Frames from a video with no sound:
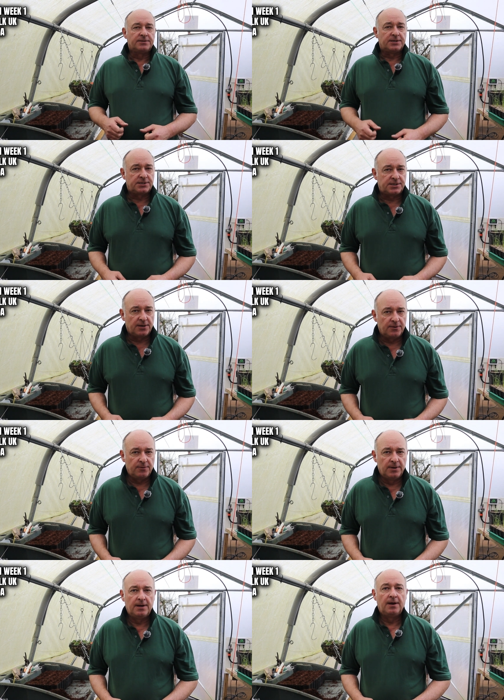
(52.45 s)
to
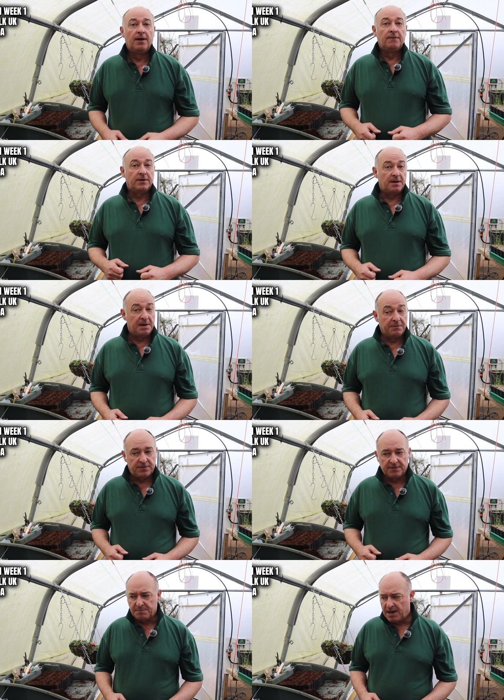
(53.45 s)
sow for the
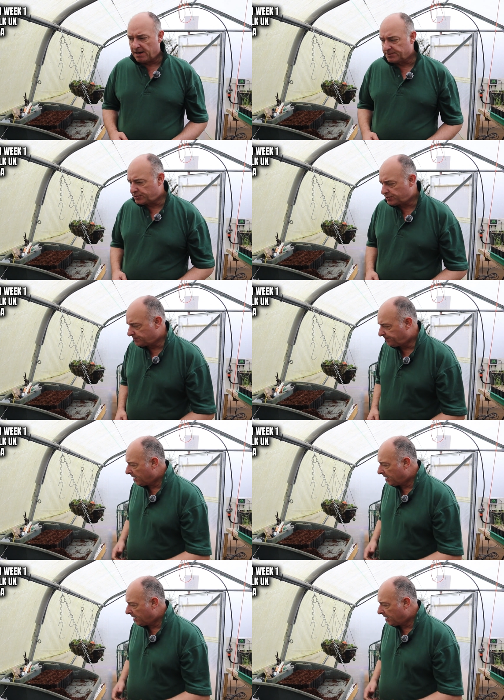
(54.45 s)
month of March.